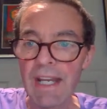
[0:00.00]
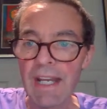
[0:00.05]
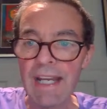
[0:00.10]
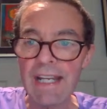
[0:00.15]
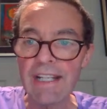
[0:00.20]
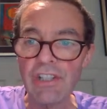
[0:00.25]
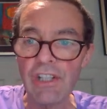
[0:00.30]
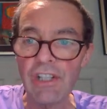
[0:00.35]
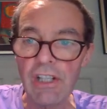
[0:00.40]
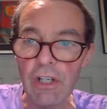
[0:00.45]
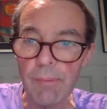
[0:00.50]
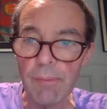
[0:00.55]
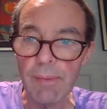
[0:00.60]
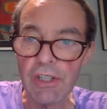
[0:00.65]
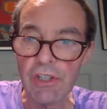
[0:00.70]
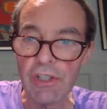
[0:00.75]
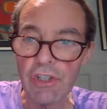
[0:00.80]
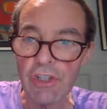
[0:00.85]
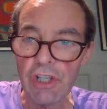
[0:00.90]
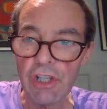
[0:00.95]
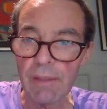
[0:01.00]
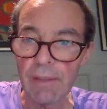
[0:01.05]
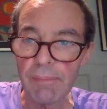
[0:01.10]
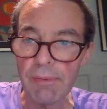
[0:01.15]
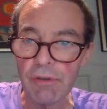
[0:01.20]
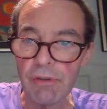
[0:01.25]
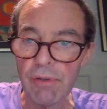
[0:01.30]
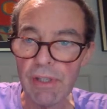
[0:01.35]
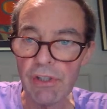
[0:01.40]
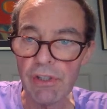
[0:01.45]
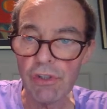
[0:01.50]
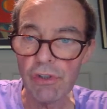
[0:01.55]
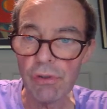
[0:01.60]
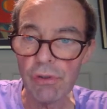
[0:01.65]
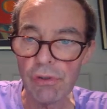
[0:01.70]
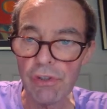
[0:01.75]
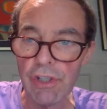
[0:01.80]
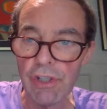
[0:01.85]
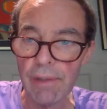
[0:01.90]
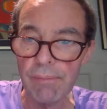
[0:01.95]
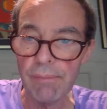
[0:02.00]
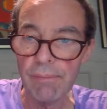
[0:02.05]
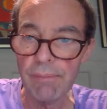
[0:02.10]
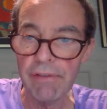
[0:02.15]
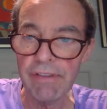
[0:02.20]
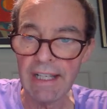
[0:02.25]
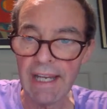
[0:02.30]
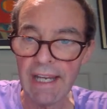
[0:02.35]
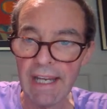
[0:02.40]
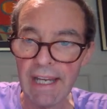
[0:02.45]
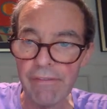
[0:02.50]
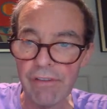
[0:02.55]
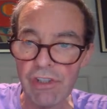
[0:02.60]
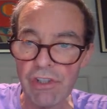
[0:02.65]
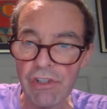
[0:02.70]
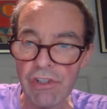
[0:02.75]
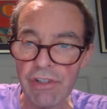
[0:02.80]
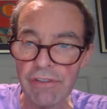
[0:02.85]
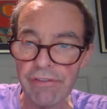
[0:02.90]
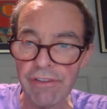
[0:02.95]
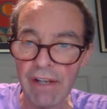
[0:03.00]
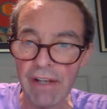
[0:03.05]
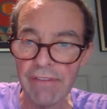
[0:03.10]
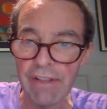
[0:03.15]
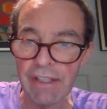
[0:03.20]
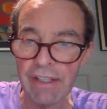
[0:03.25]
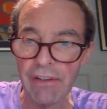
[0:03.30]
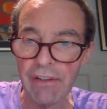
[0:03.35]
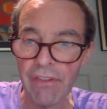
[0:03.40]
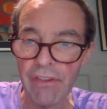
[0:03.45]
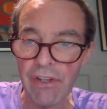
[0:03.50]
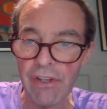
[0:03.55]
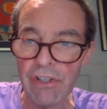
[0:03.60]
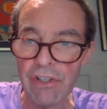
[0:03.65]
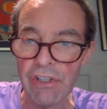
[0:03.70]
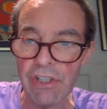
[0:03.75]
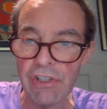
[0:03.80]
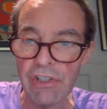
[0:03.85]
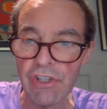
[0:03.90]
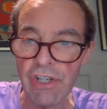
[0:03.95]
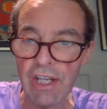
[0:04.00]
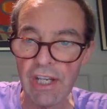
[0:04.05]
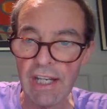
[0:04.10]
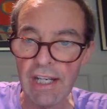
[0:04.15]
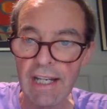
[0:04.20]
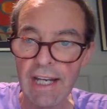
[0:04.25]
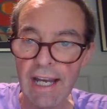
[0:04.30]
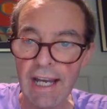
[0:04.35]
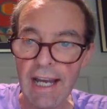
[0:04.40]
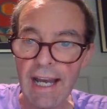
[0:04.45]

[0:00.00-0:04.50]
It's a little bit stuck between the short-term moving averages, the 5, 8 and 13s here,